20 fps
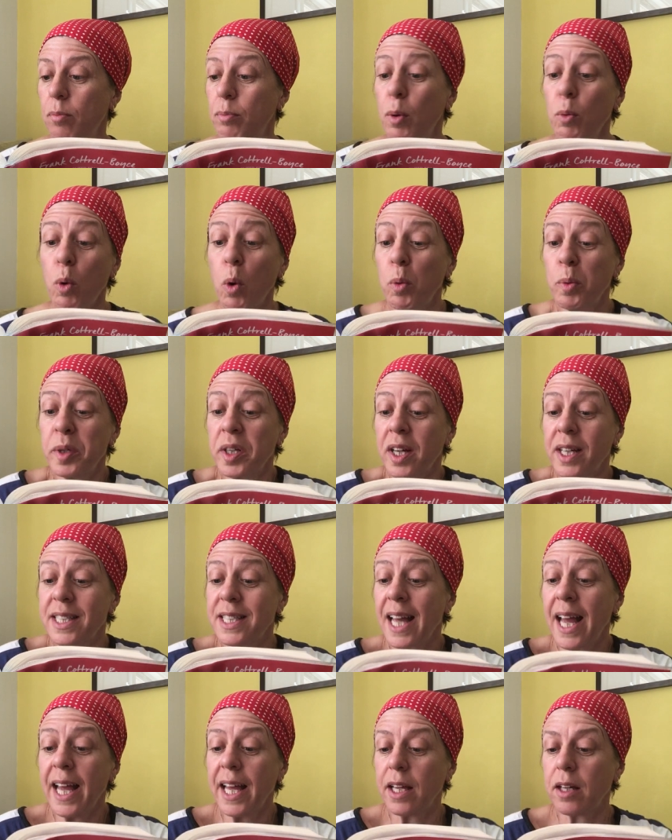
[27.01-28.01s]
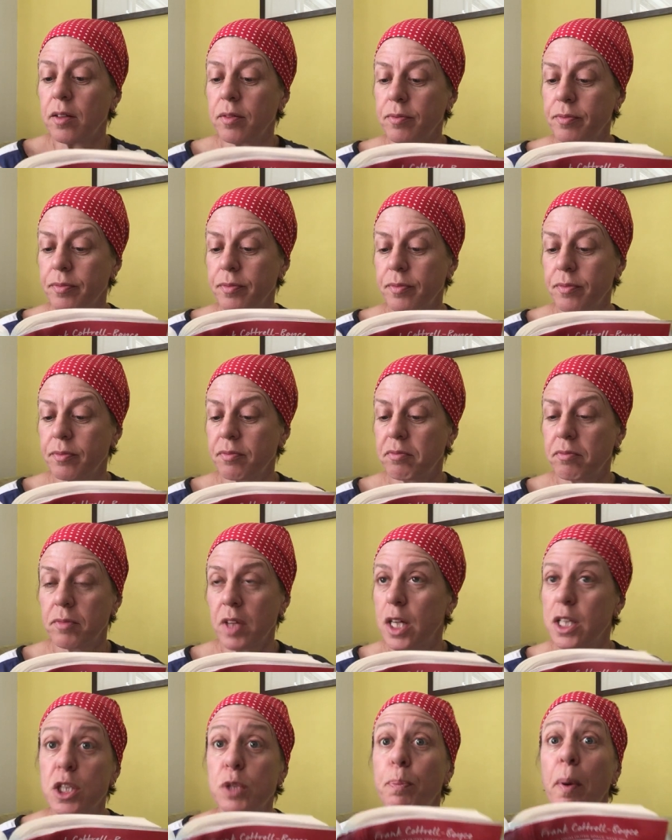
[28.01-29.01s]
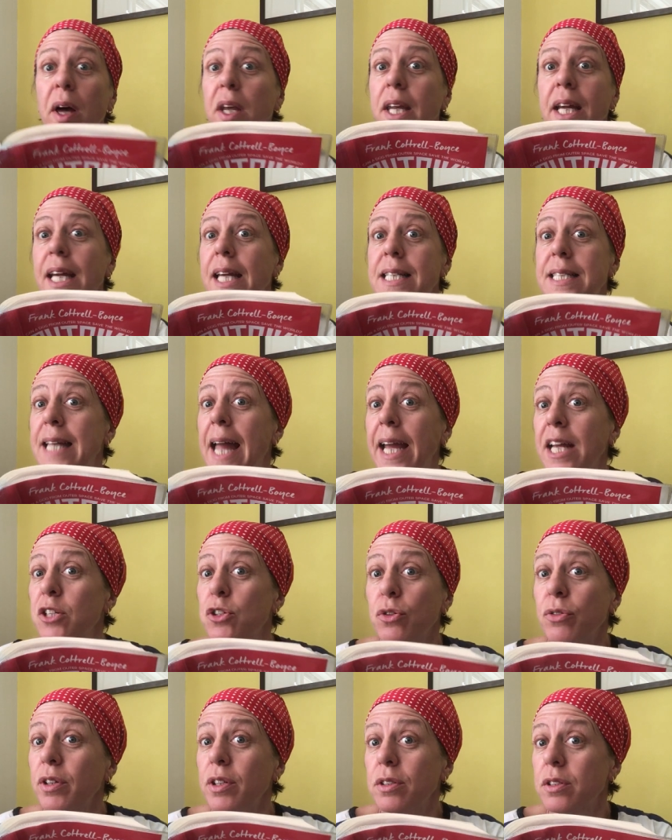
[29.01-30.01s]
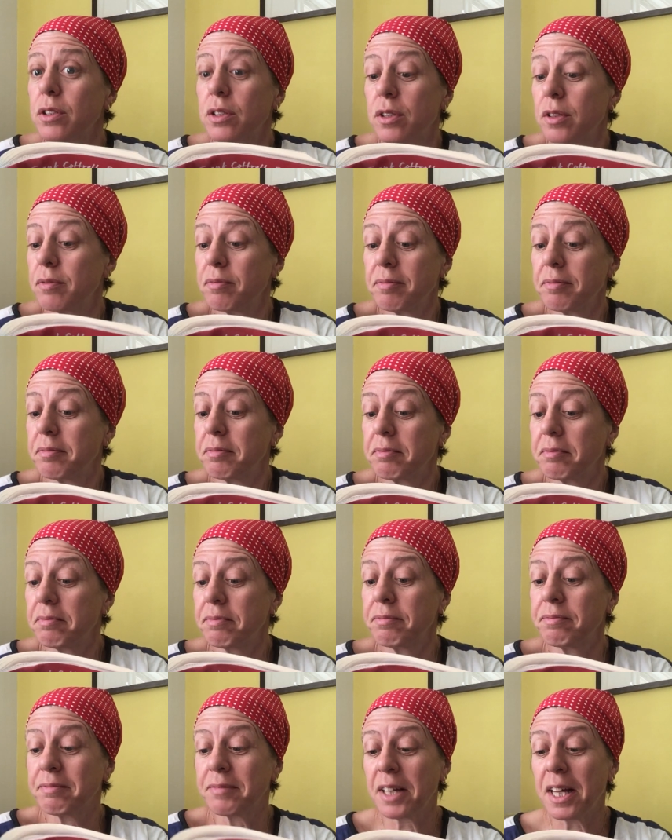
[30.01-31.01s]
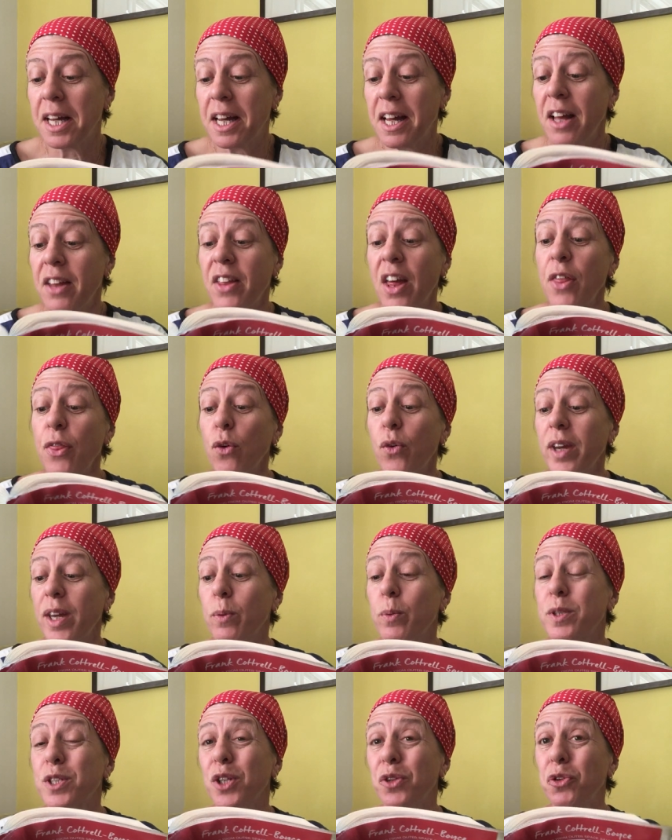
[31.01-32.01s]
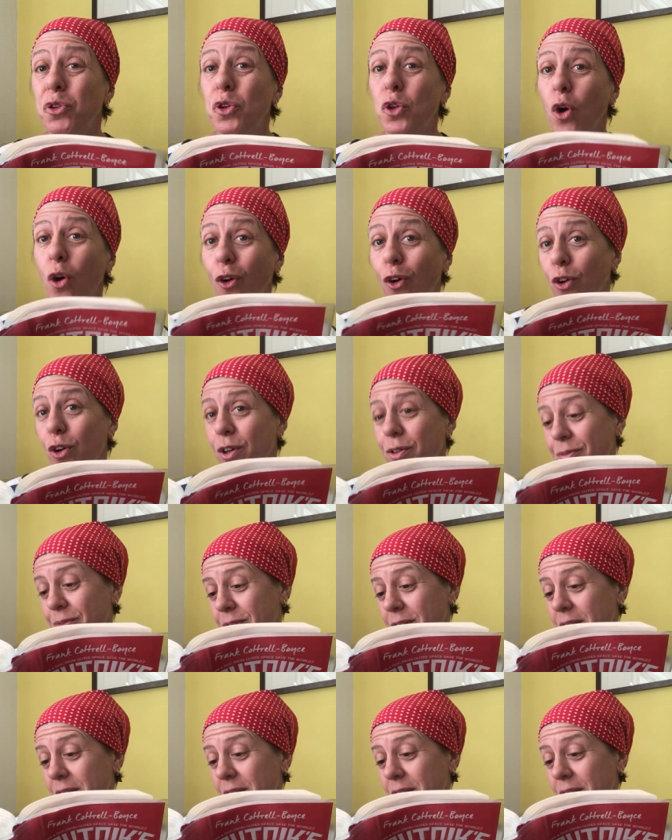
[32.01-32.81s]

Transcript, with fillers: But what would I say? Sputnik is dangerous? They thought he was a dog.